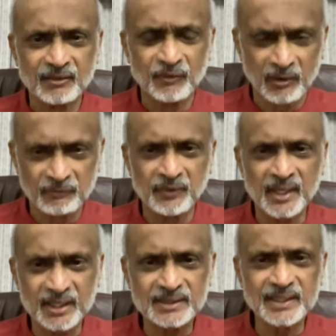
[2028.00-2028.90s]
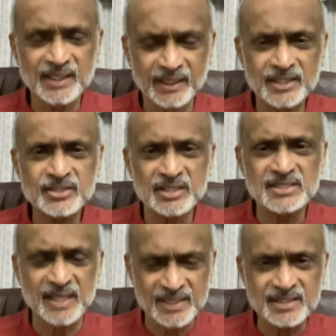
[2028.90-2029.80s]
Well, where are the additional
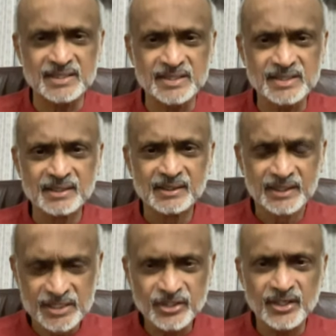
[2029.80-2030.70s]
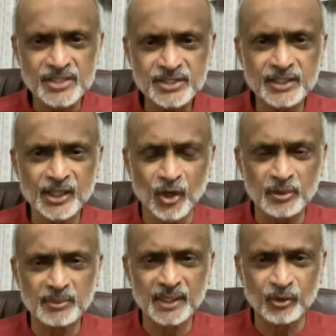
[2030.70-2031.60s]
sanctions? Is the Russian
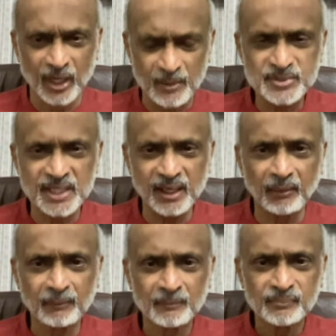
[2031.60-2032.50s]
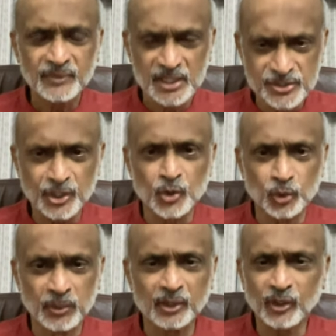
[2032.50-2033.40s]
economy collapsing? Is the
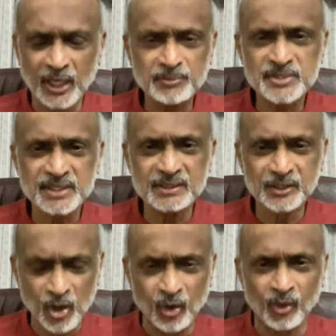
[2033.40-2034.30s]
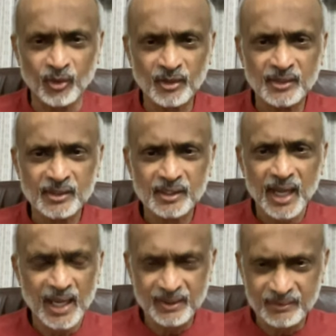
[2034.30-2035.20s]
ruble collapsing? No.
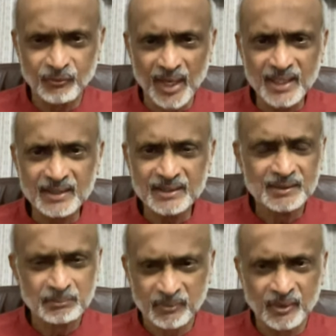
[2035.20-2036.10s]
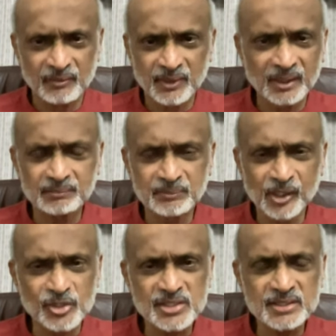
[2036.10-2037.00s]
And why? Well,
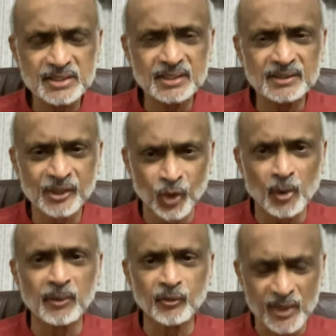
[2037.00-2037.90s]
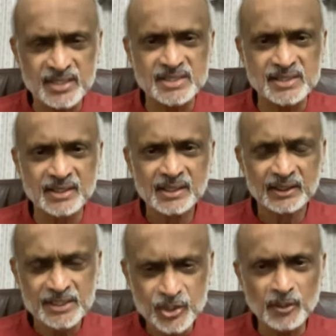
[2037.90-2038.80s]
because the global West
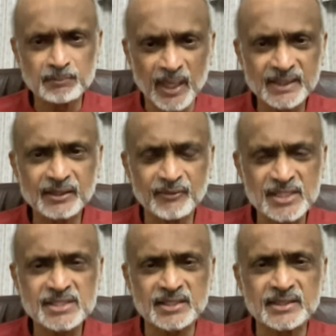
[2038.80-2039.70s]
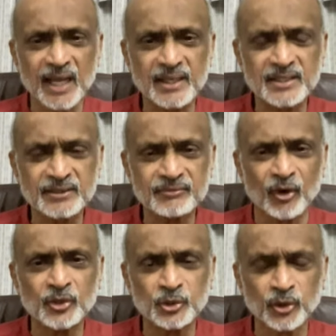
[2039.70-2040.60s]
does not buy the Western narrative
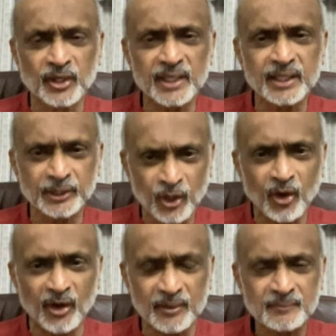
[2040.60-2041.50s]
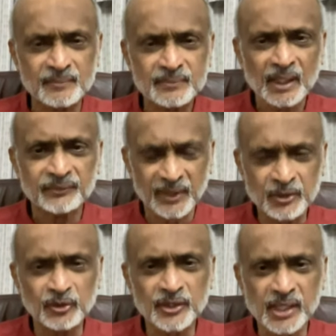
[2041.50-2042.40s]
on Ukraine at all. They
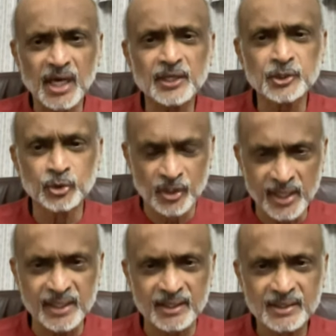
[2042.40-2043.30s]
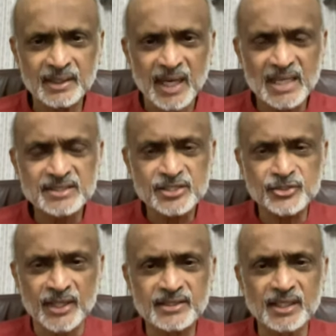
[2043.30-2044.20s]
don't regard Ukraine as a
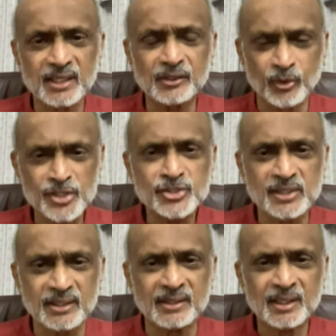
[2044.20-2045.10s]
central question